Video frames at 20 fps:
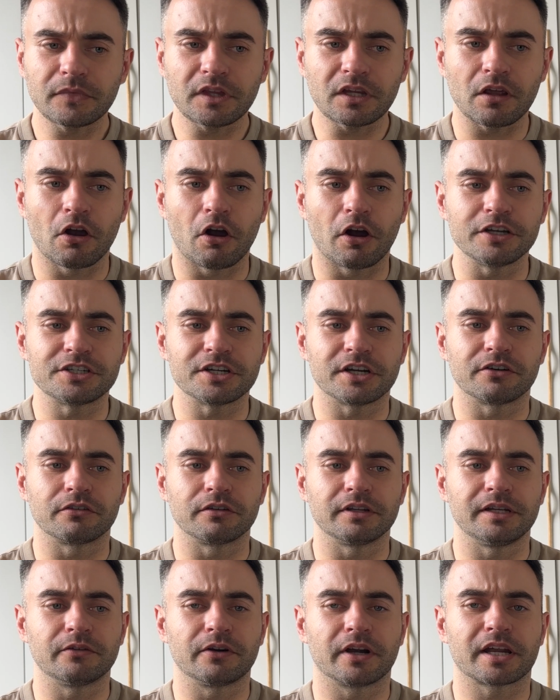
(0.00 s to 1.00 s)
I
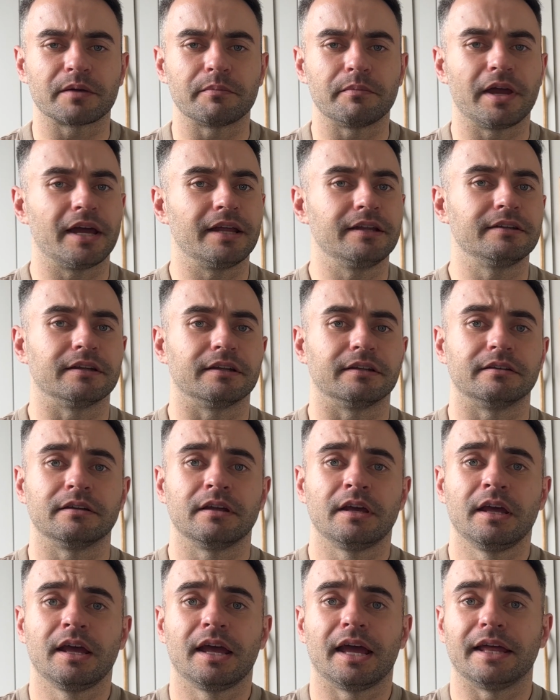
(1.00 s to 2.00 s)
generally recommend,
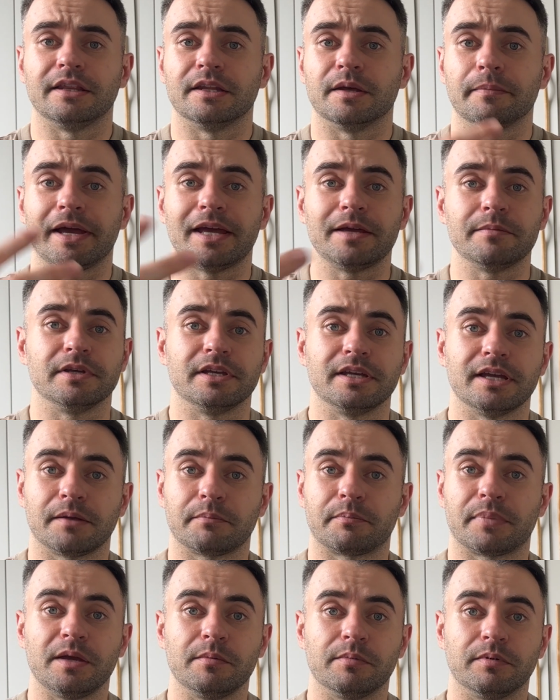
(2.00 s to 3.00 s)
and there may be
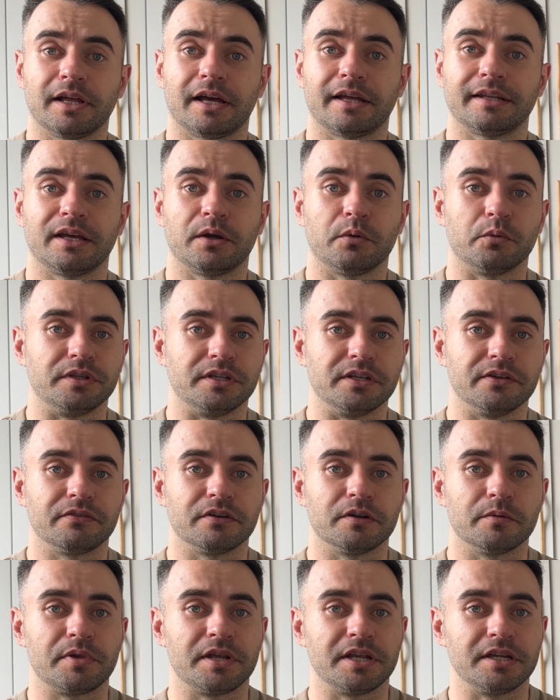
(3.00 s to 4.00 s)
people out there with
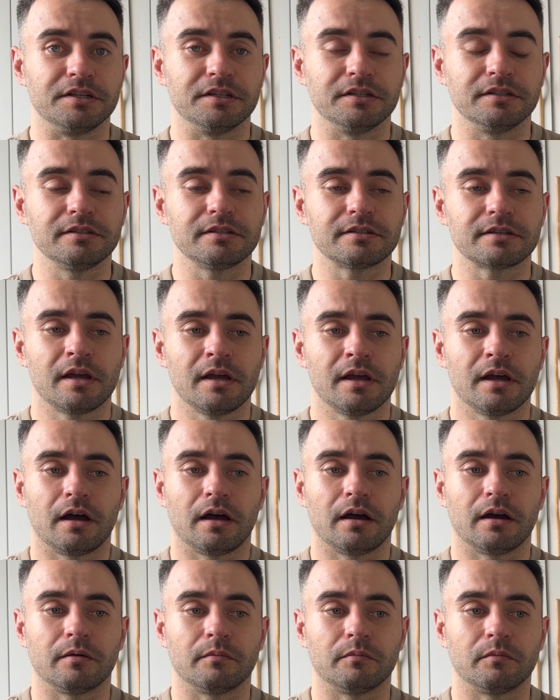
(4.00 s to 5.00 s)
different opinions
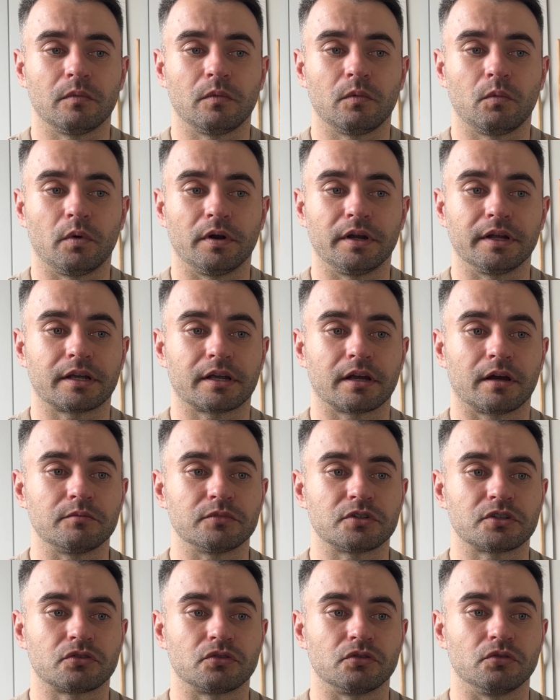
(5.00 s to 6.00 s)
when it
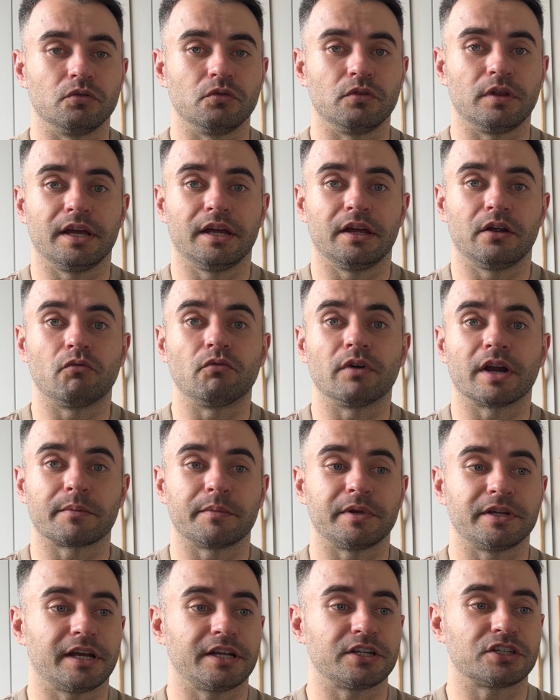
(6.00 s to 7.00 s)
comes to their
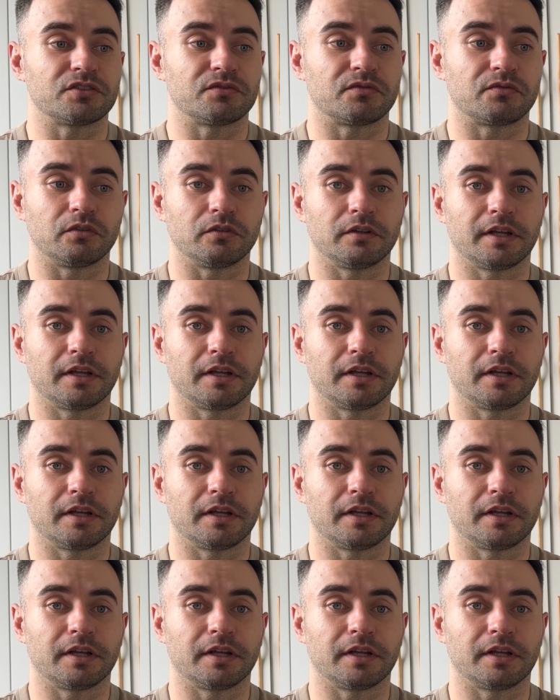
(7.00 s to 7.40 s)
recommendations for,